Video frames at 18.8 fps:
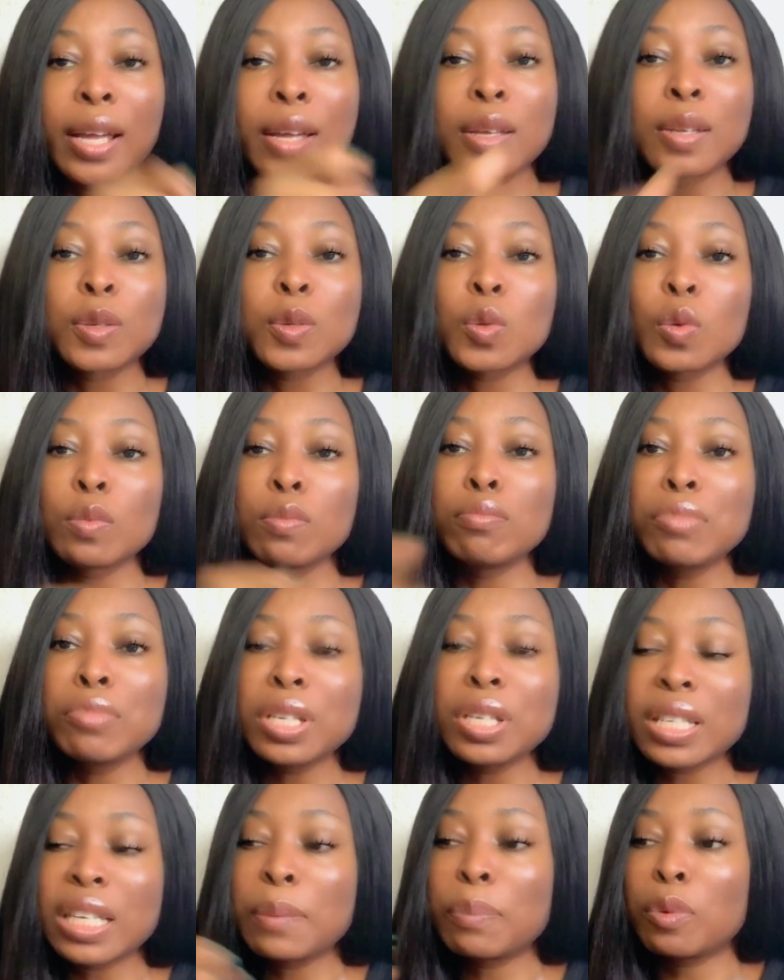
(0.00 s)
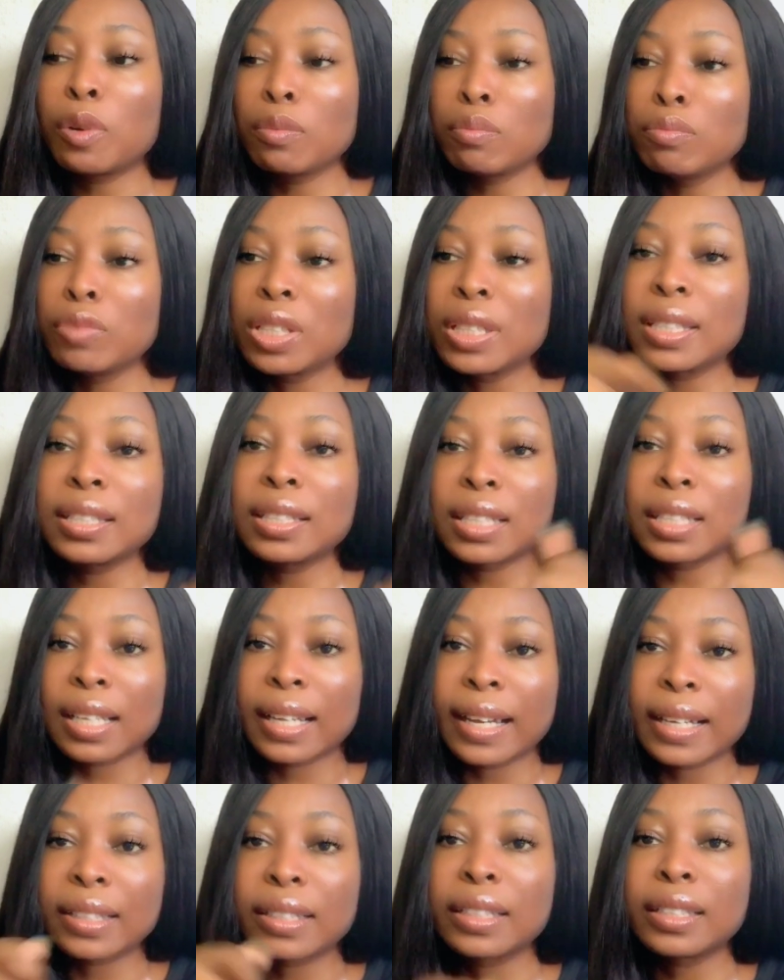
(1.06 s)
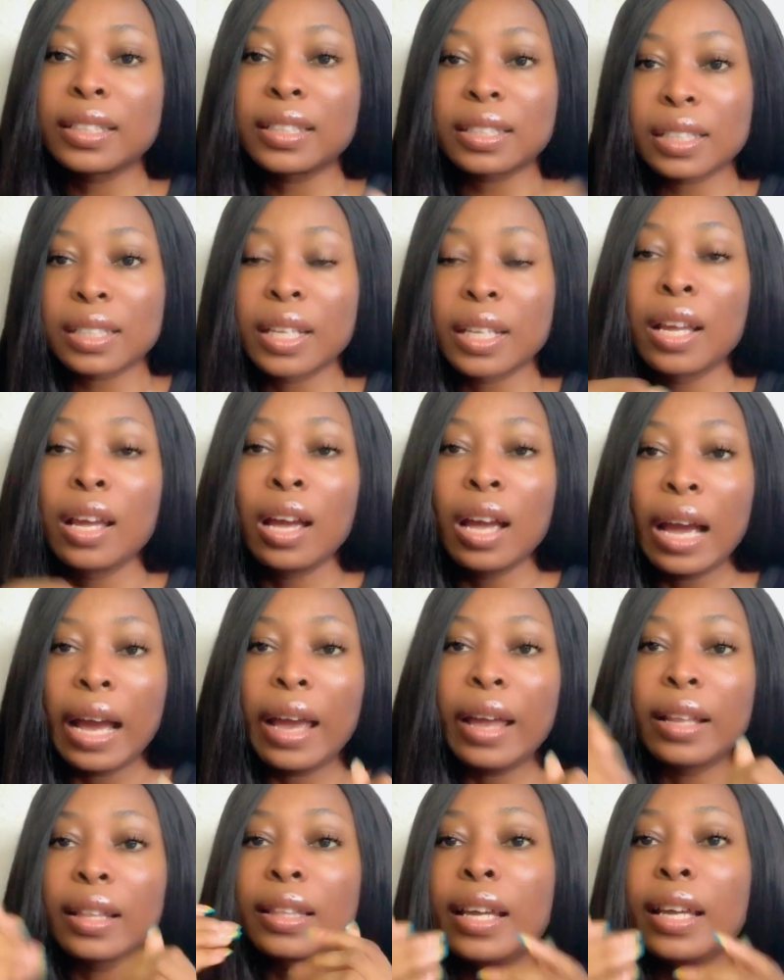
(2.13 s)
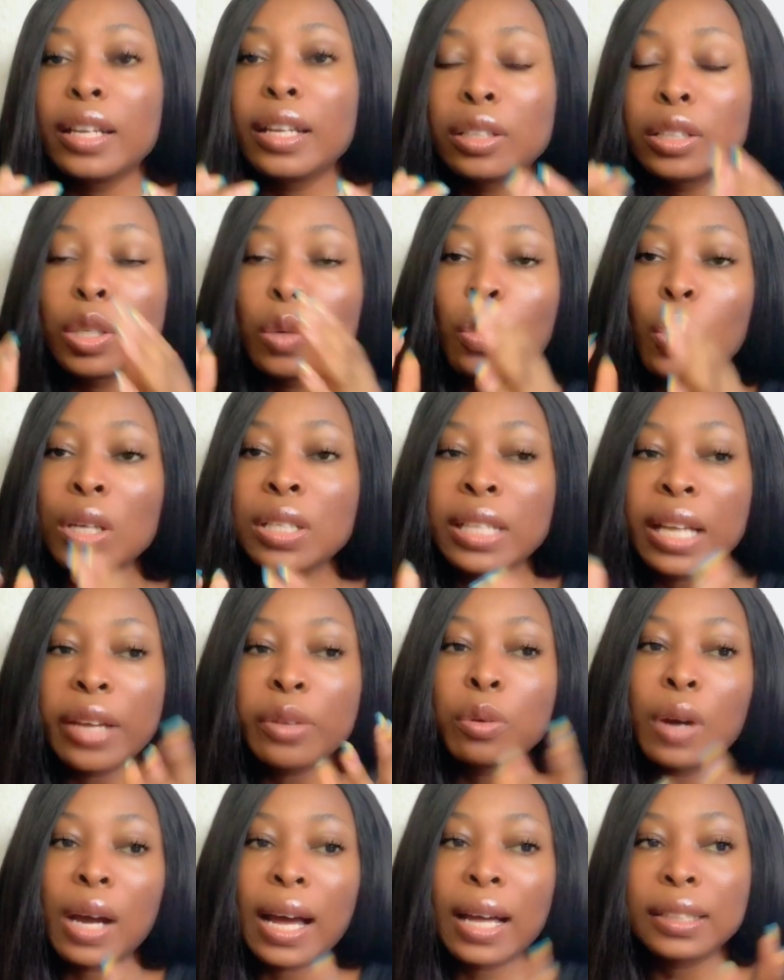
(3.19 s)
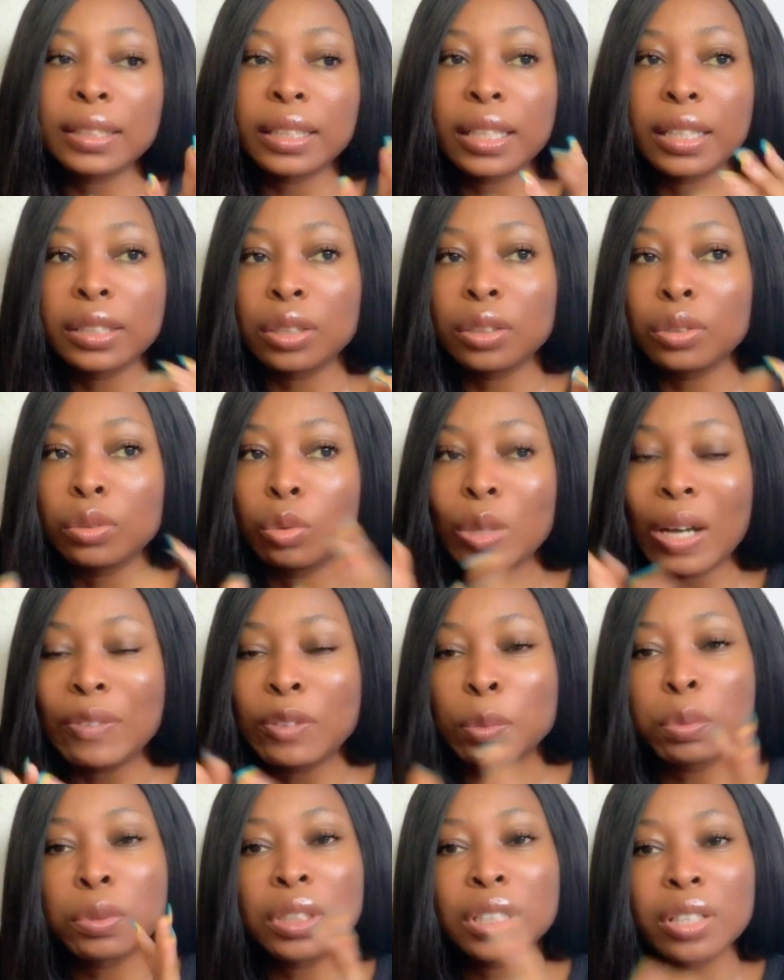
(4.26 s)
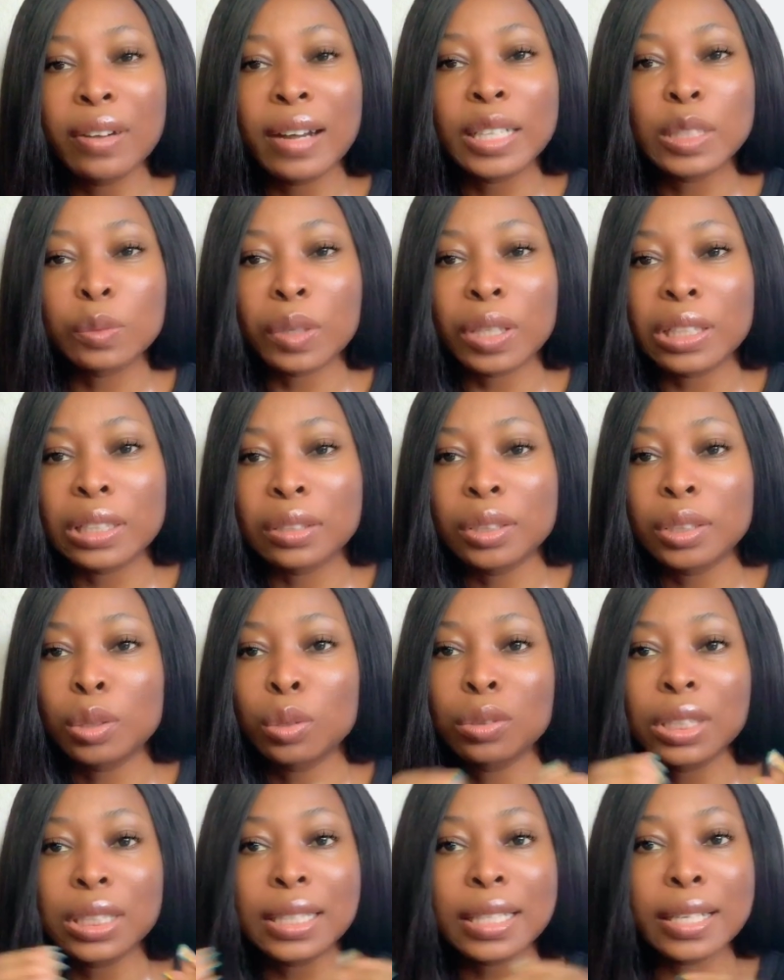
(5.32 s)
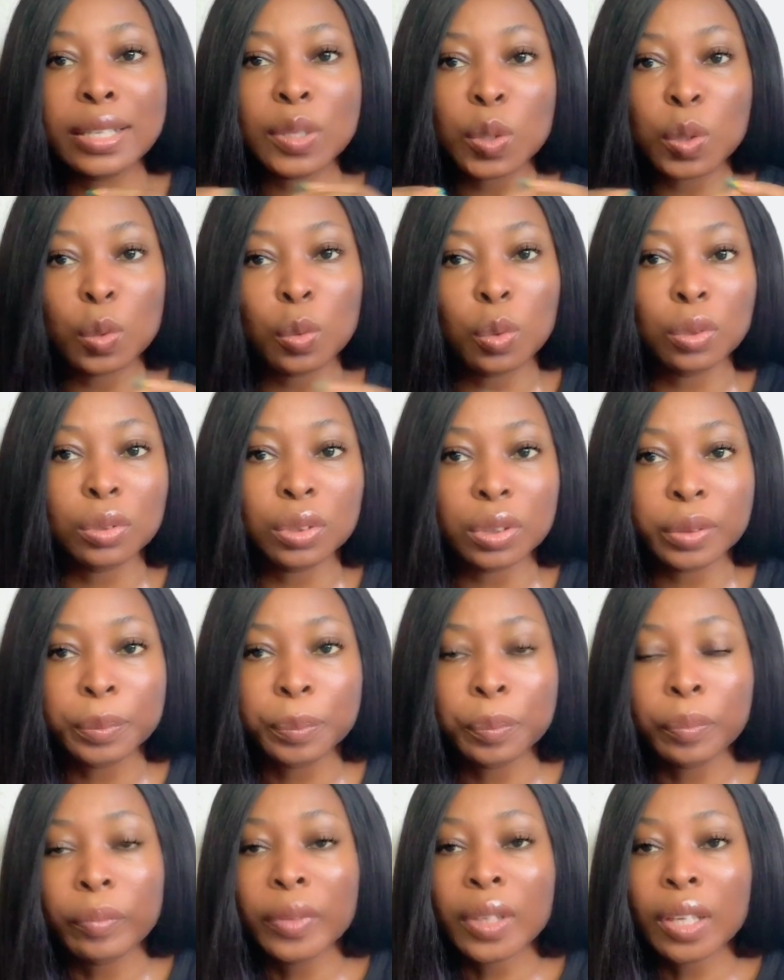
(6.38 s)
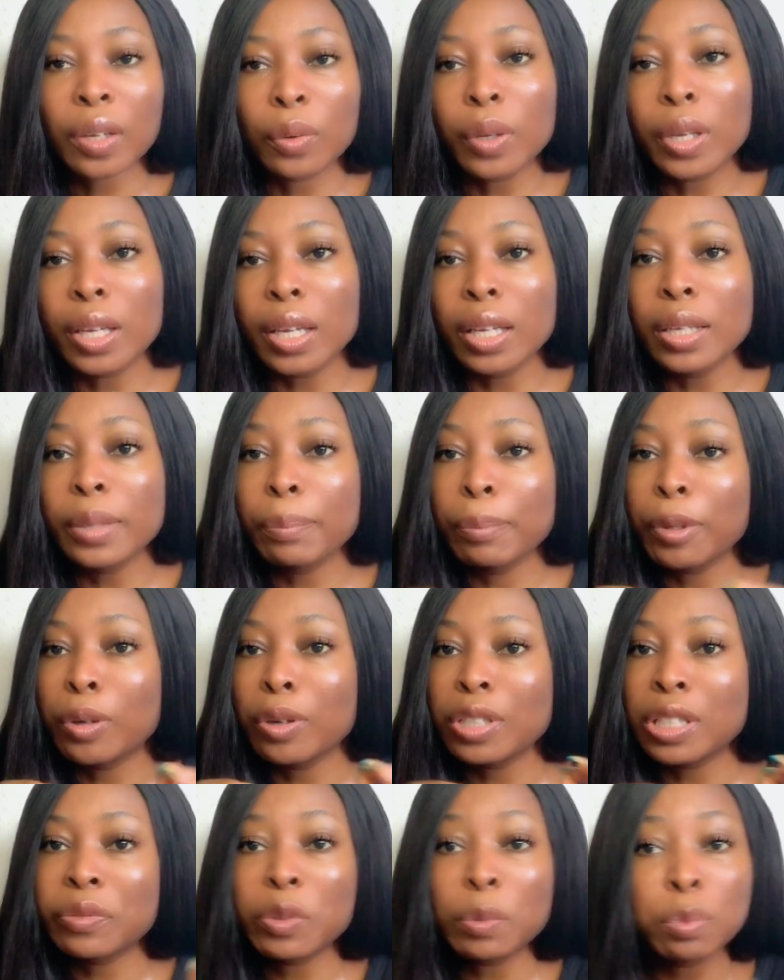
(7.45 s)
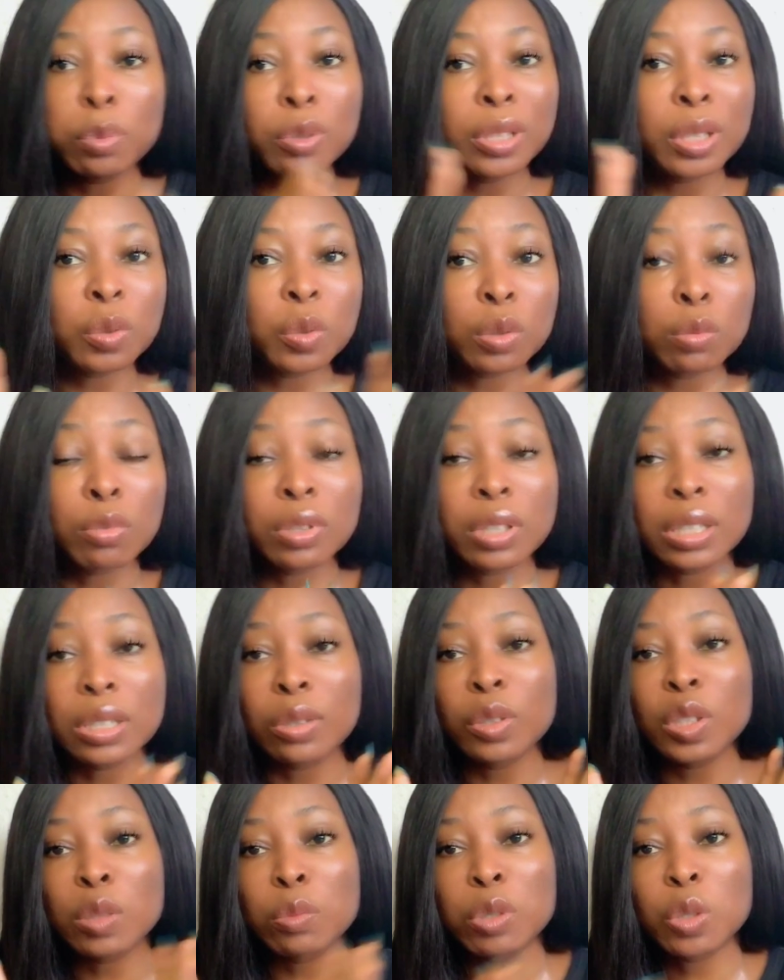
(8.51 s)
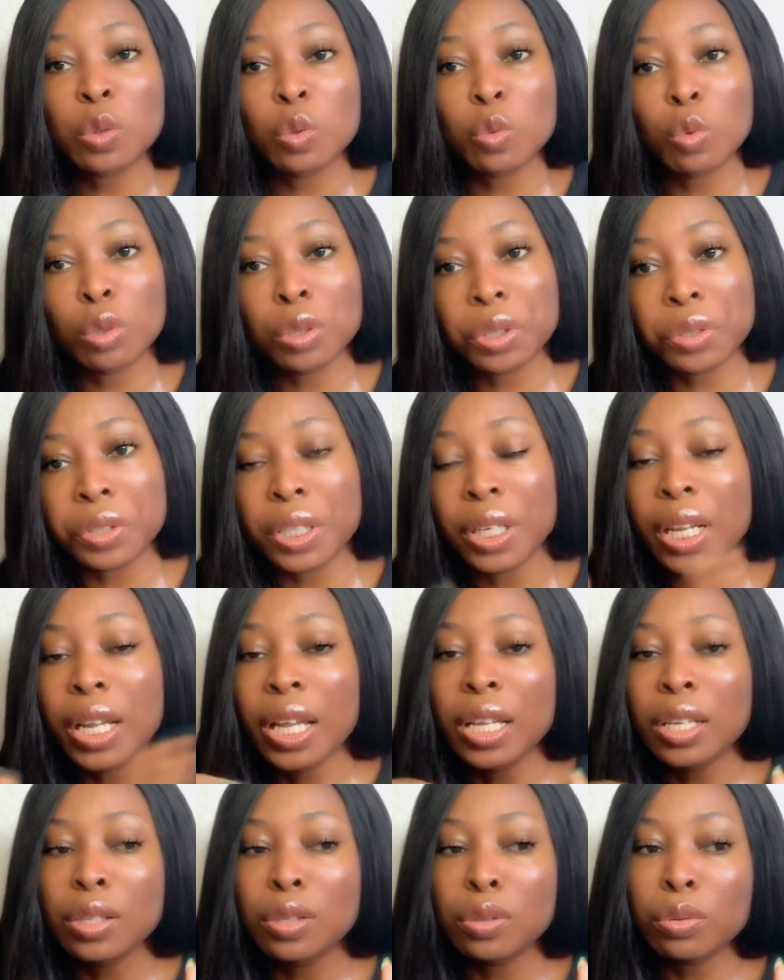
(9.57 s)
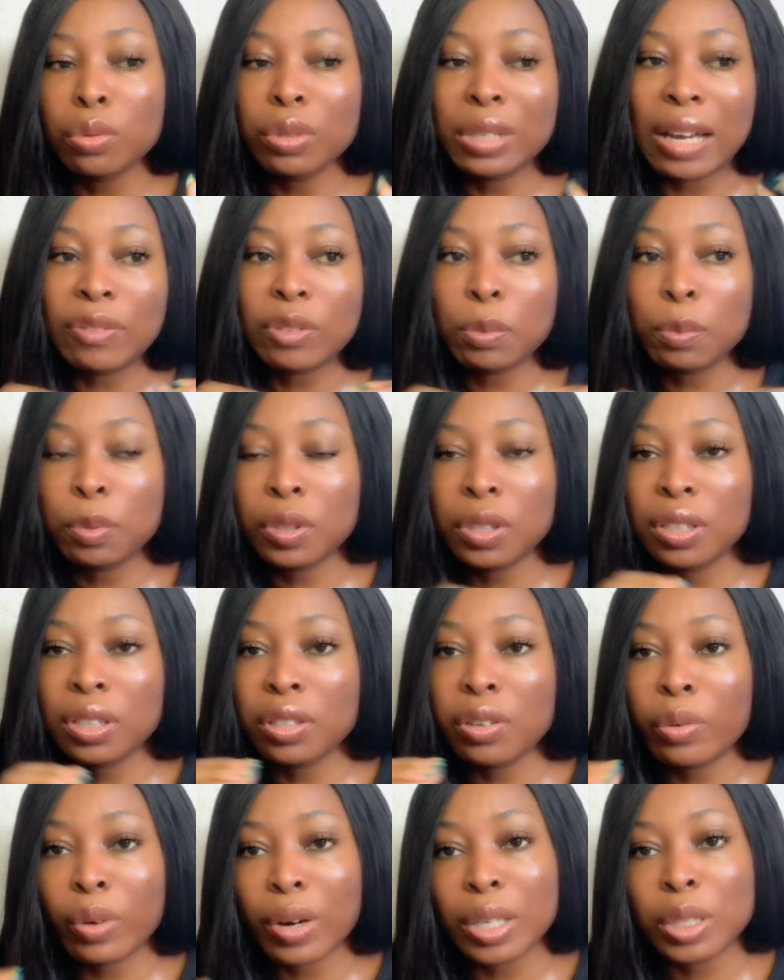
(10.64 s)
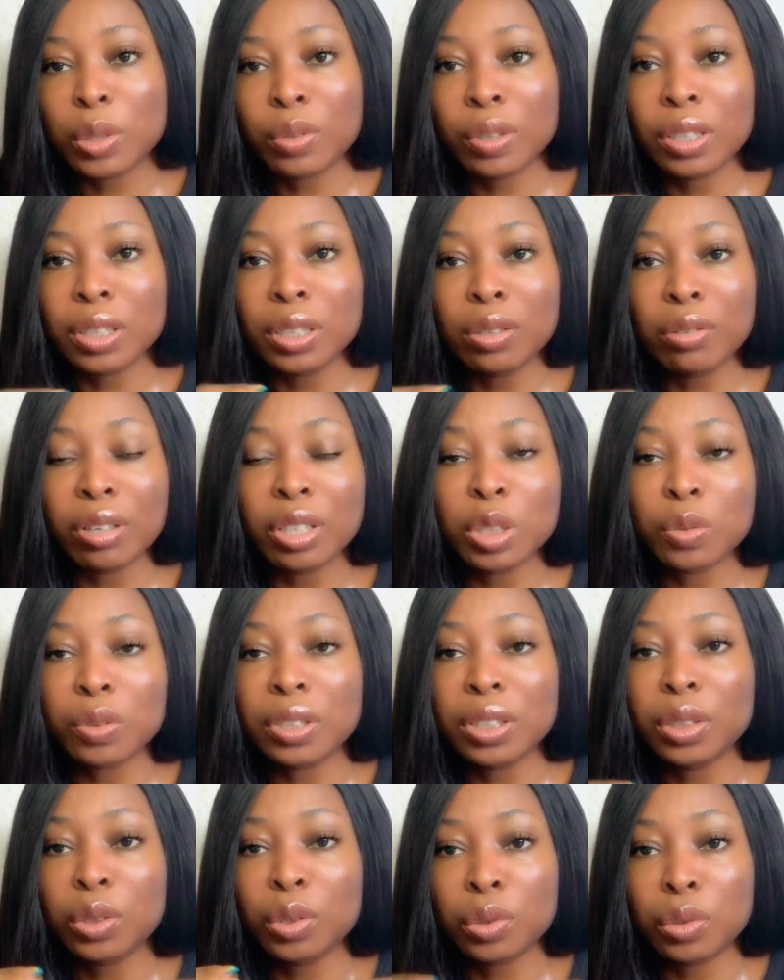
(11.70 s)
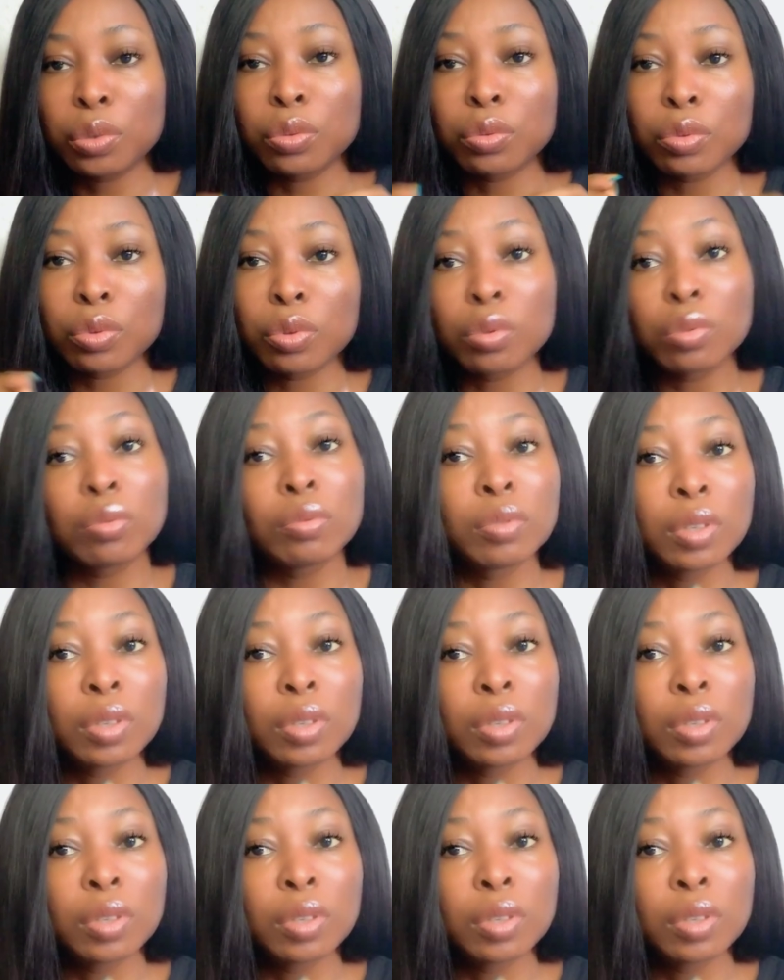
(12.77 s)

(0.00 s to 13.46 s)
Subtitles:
So mix, keep on mixing it like this. And then the water you added, you have to put it gradually to the taste you want. Okay, because if you put it too much, it's going to be too watery. So you have to put it gradually to know